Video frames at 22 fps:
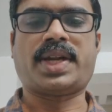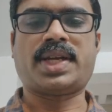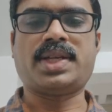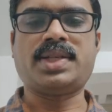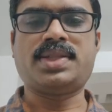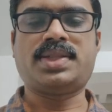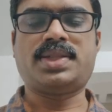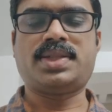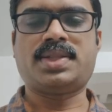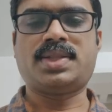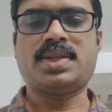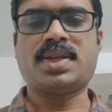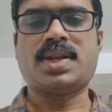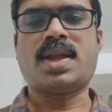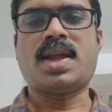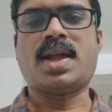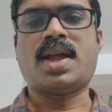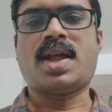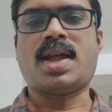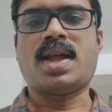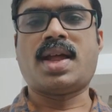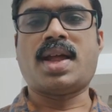Friends,
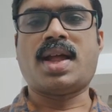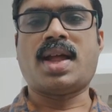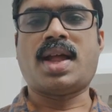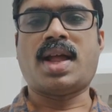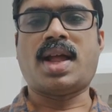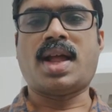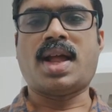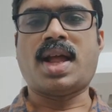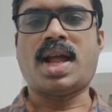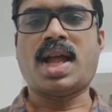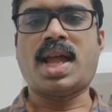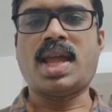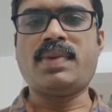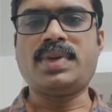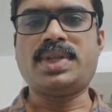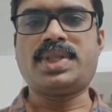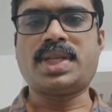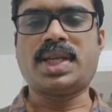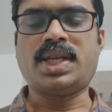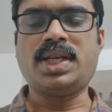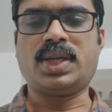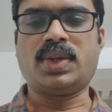I
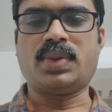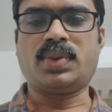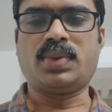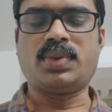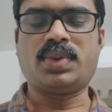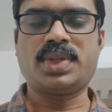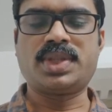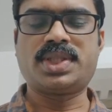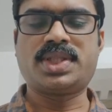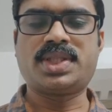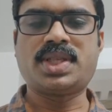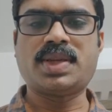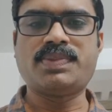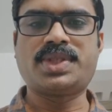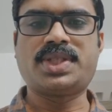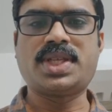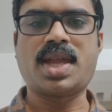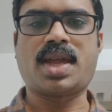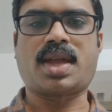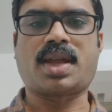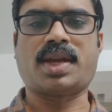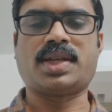will tell you some
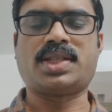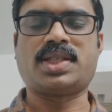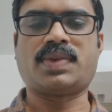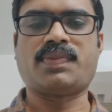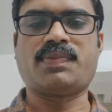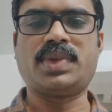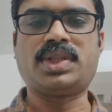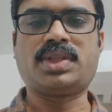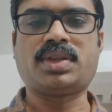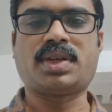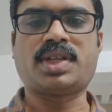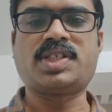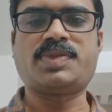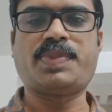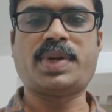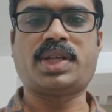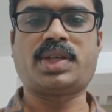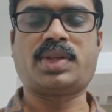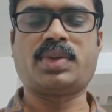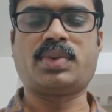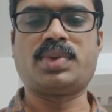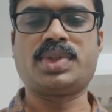secrets with
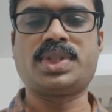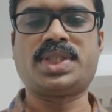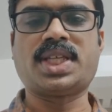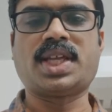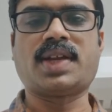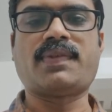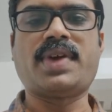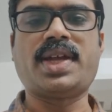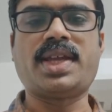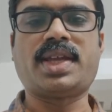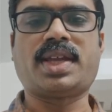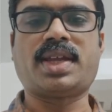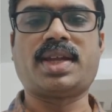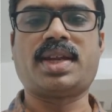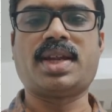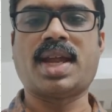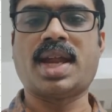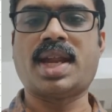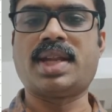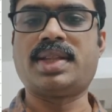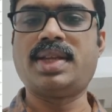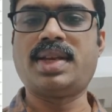respect to
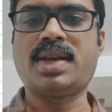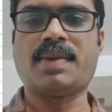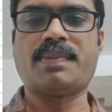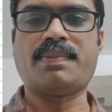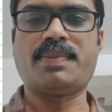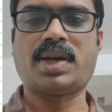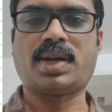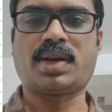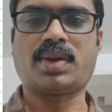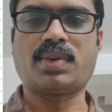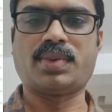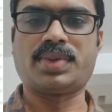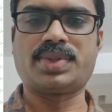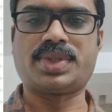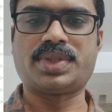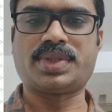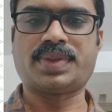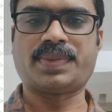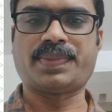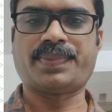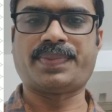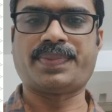cervical and the lumbar
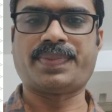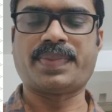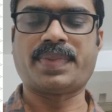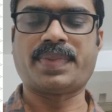roots.